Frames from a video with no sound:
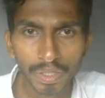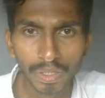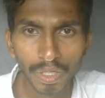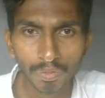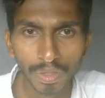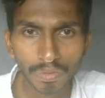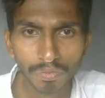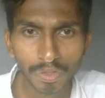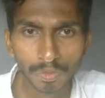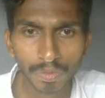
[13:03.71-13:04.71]
Cloudinary
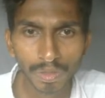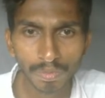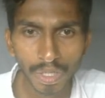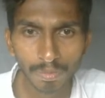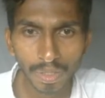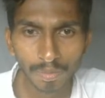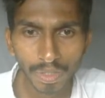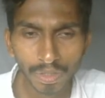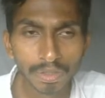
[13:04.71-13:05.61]
video player, blah blah blah,